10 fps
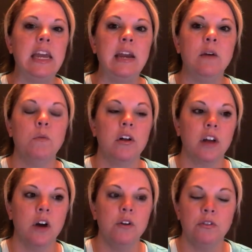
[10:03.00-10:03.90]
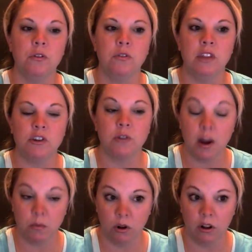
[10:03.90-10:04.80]
will go through the
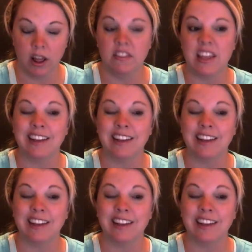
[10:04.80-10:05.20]
trouble and the